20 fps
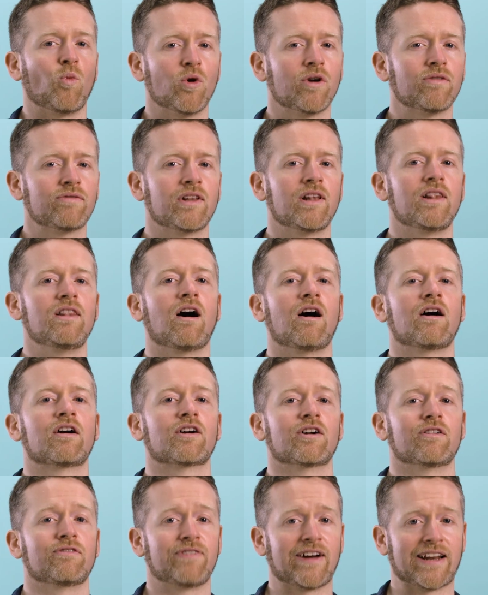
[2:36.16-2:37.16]
One of the
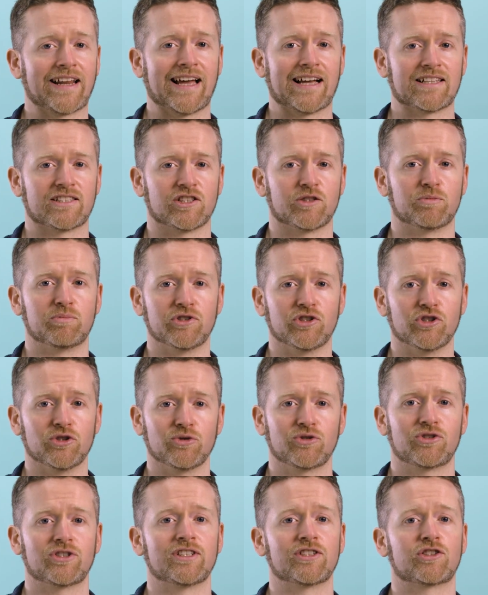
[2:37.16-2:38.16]
longer fatty acids
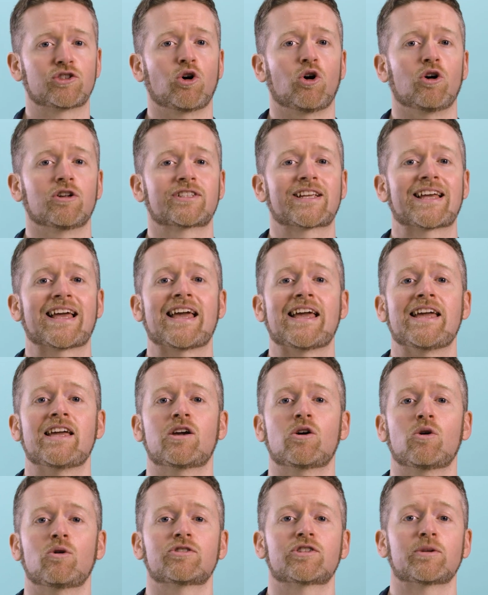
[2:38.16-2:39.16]
produced is called
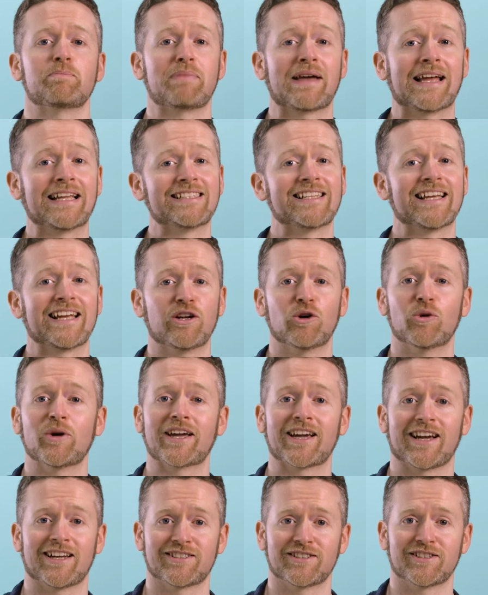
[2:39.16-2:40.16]

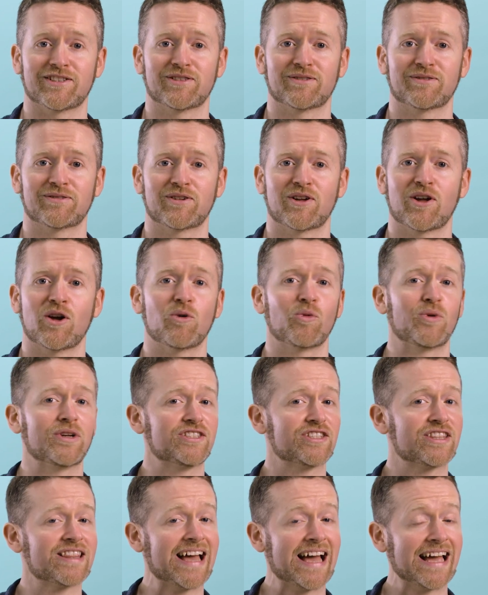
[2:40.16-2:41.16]
eicosapentaenoic acid,
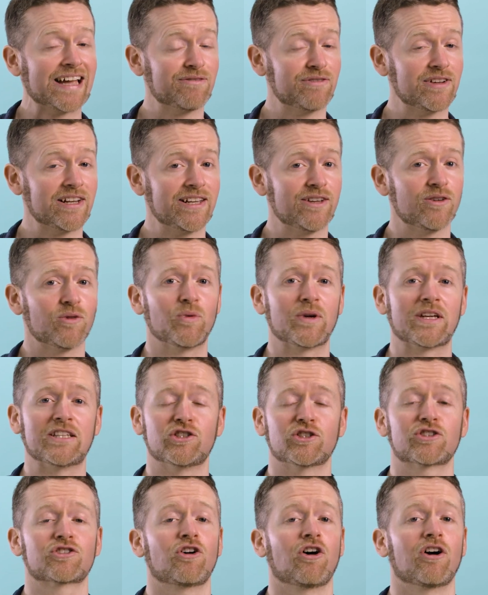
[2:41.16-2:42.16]
which thankfully we can
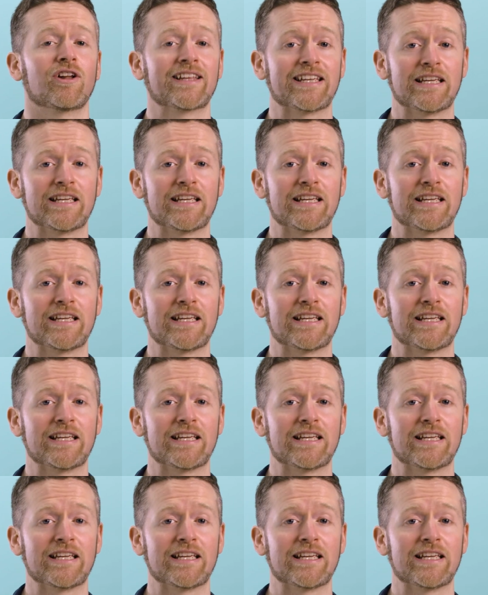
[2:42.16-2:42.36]
just call